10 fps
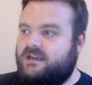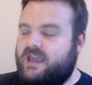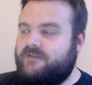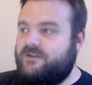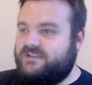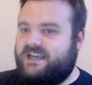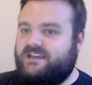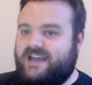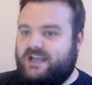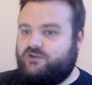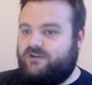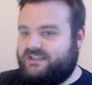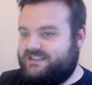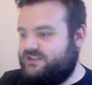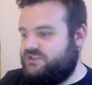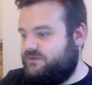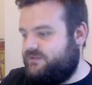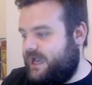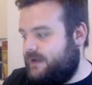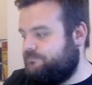It feels like a natural extension of
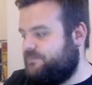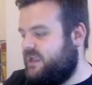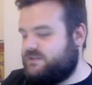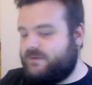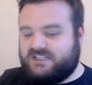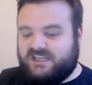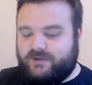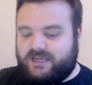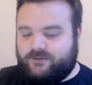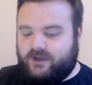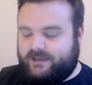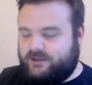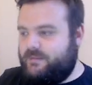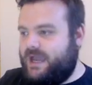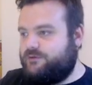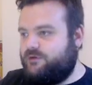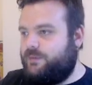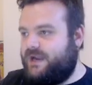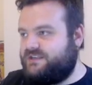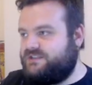that especially when you've got like the
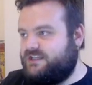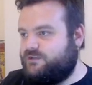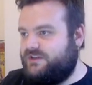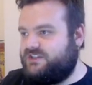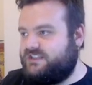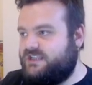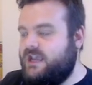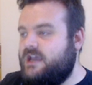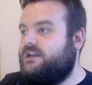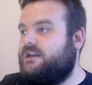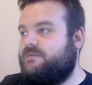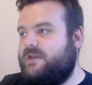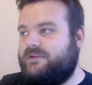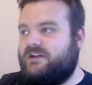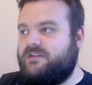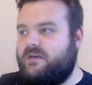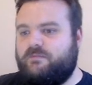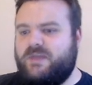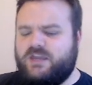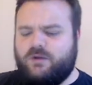microplastics, which is you know they oh they
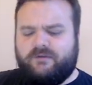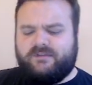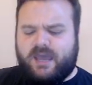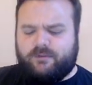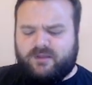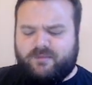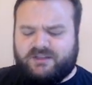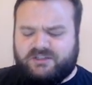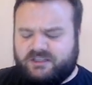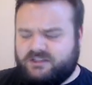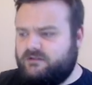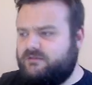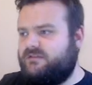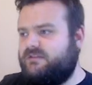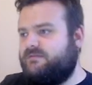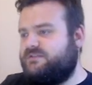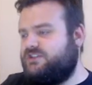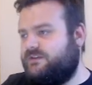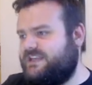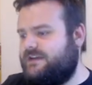beat you over the head with the mesh oh you've
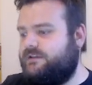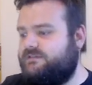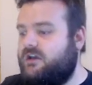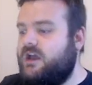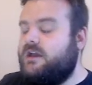shoved down your throat.